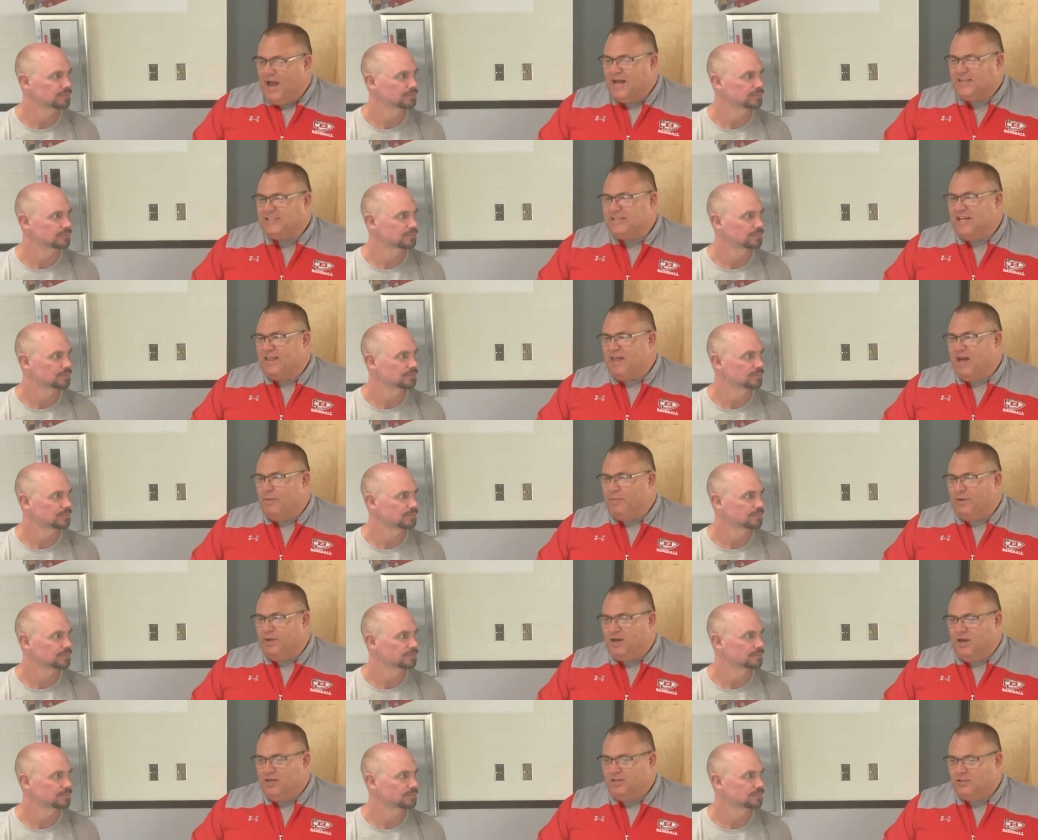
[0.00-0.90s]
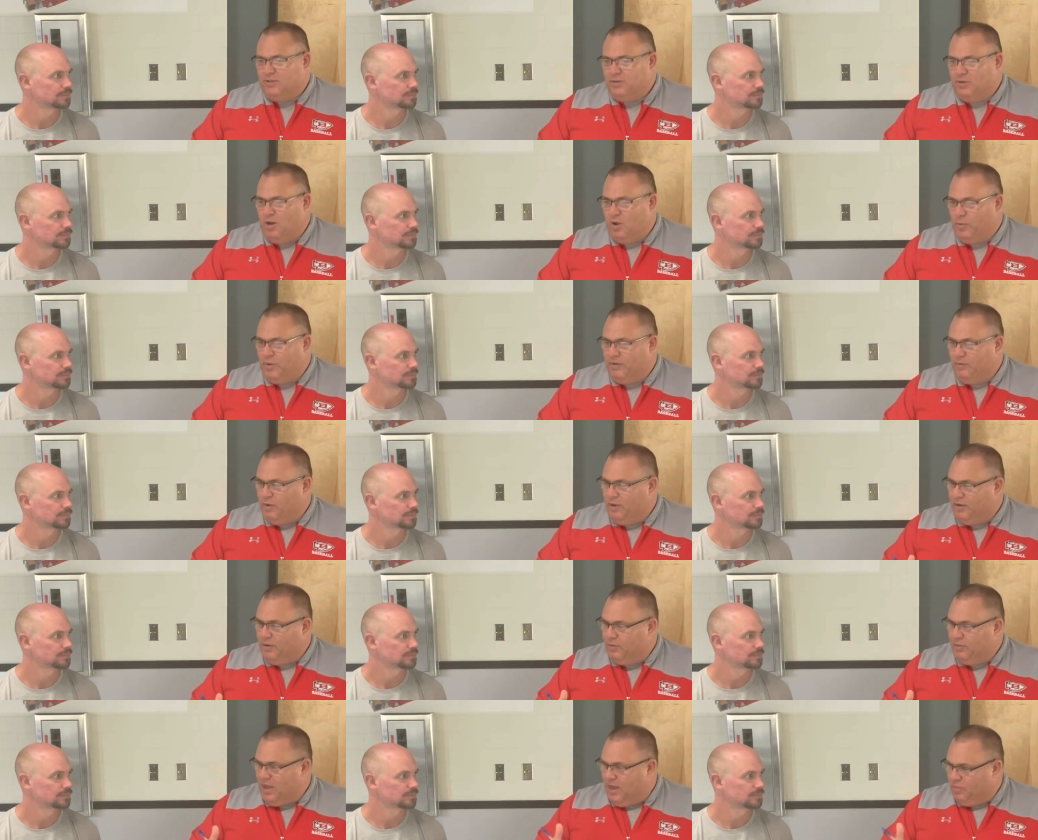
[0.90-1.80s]
Speaker 1: I say that because you know we
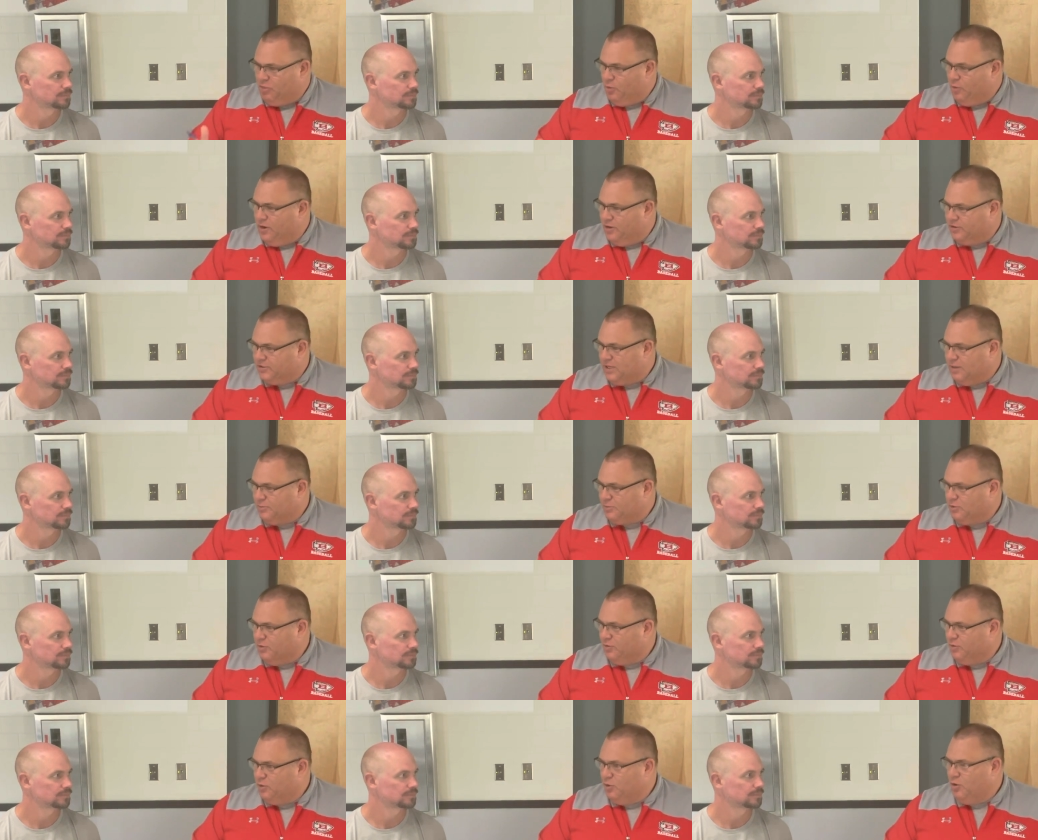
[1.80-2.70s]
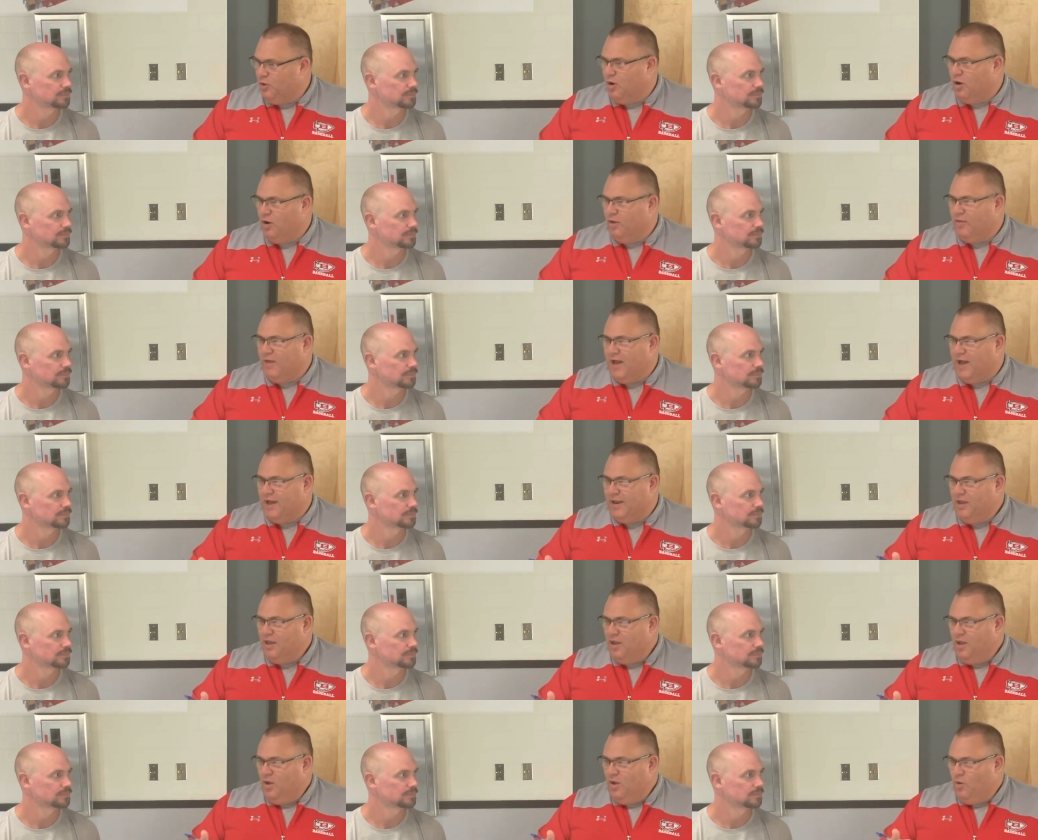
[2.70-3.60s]
we had threw an interception on the two yard line.
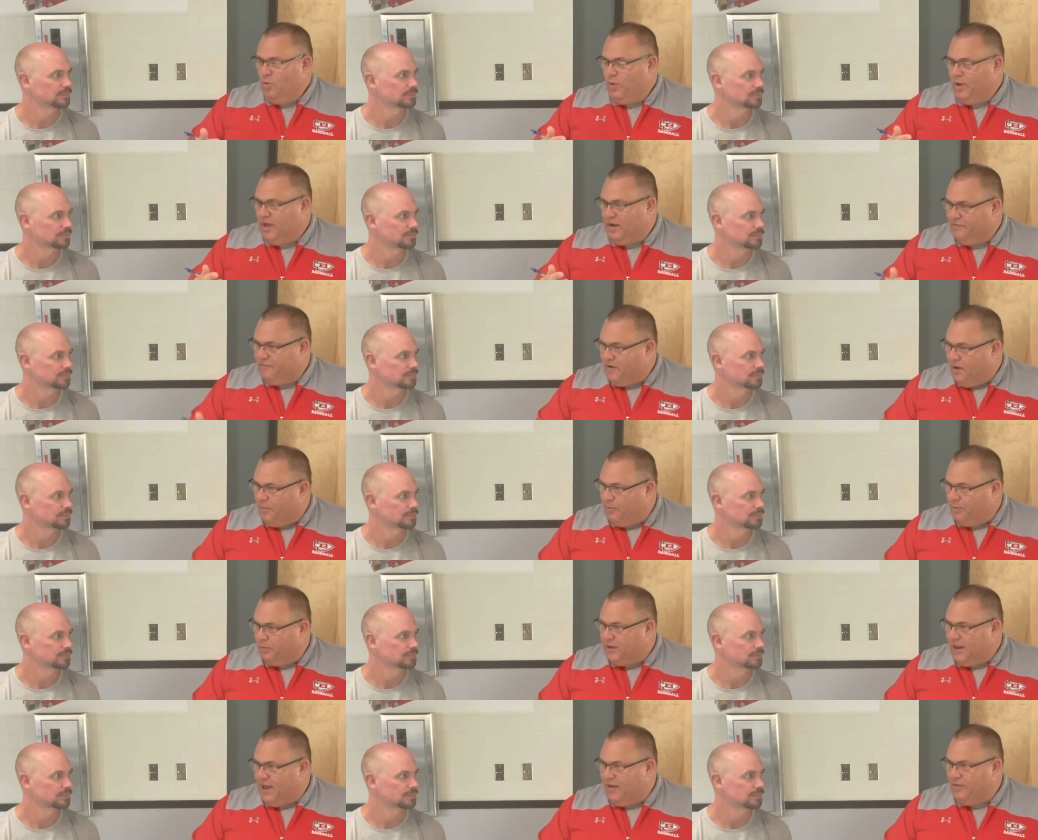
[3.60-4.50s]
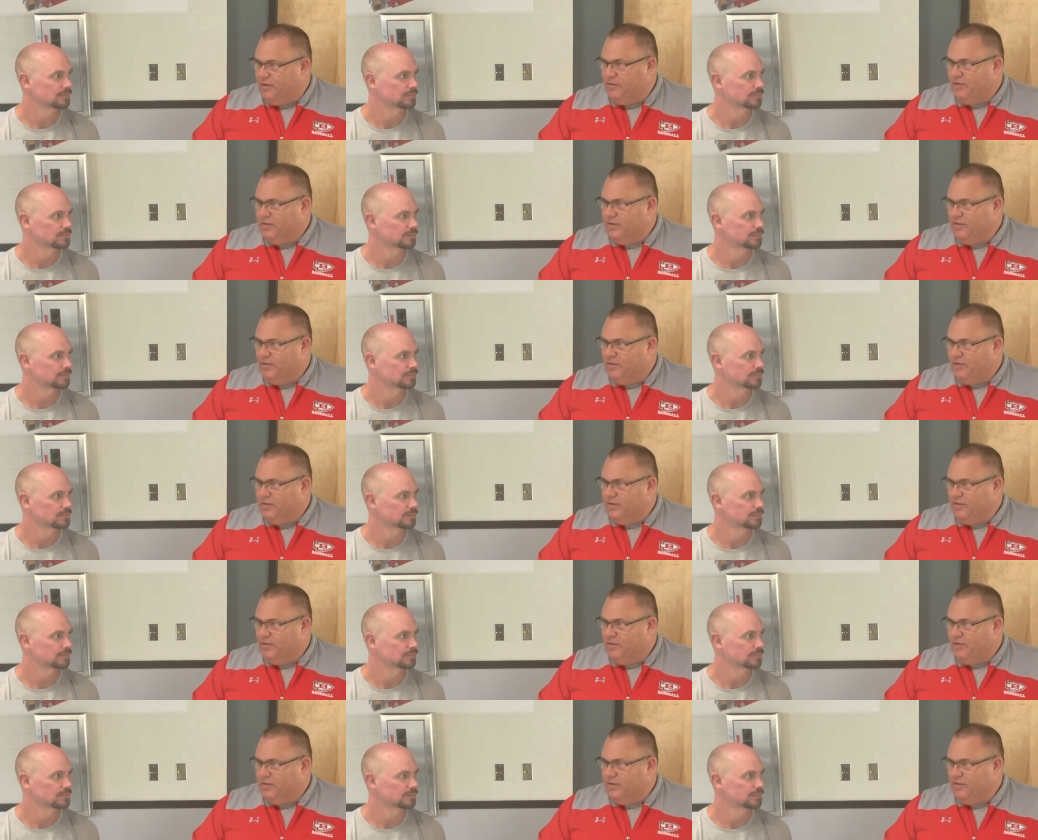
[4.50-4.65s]
We had a fumble down there